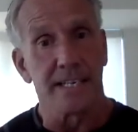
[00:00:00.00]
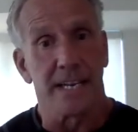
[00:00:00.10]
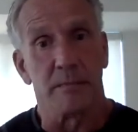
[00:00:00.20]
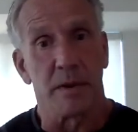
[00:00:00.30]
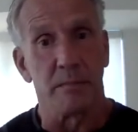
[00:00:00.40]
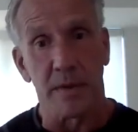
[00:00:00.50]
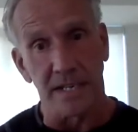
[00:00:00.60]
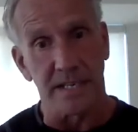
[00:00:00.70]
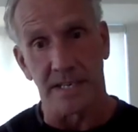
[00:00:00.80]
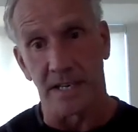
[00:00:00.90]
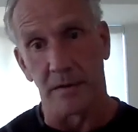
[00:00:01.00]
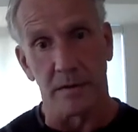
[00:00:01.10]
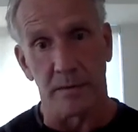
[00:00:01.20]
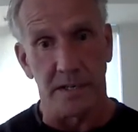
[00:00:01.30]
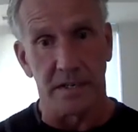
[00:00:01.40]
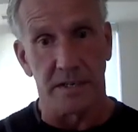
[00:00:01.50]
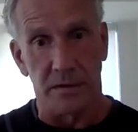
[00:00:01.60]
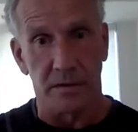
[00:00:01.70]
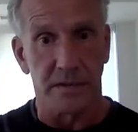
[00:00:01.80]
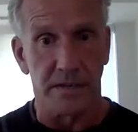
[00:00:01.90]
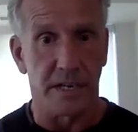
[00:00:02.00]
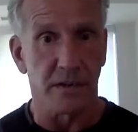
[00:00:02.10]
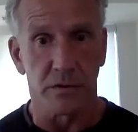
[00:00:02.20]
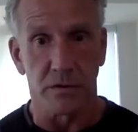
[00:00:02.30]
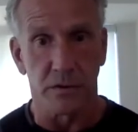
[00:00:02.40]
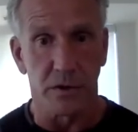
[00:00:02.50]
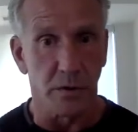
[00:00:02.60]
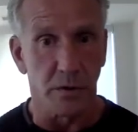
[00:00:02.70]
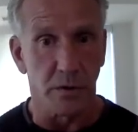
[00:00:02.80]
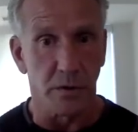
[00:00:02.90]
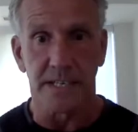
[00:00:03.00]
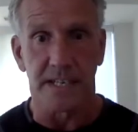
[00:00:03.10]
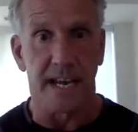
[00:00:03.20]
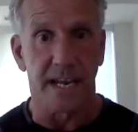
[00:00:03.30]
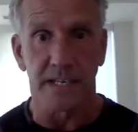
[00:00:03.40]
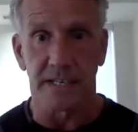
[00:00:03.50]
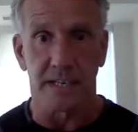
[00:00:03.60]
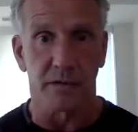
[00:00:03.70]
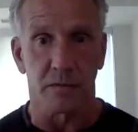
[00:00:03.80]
I'm in Minnesota, which is north central United States.